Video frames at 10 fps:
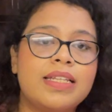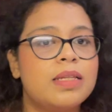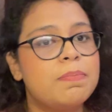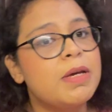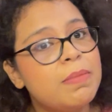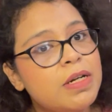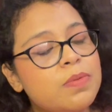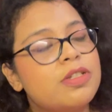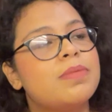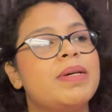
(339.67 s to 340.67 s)
that the payment
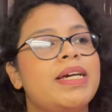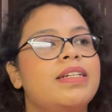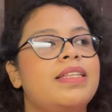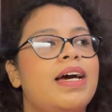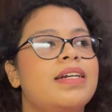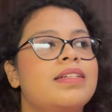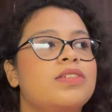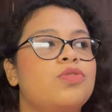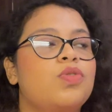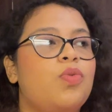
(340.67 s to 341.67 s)
was made, that
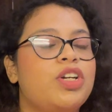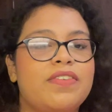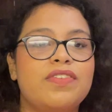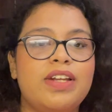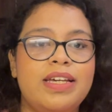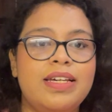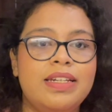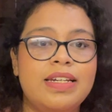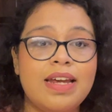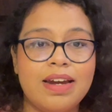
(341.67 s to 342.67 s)
whatever he
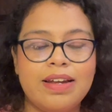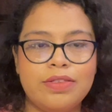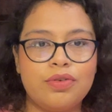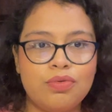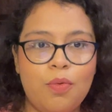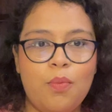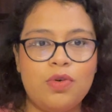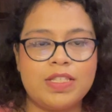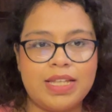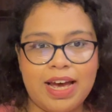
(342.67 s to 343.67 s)
needed in the room
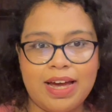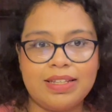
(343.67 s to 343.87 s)
was there,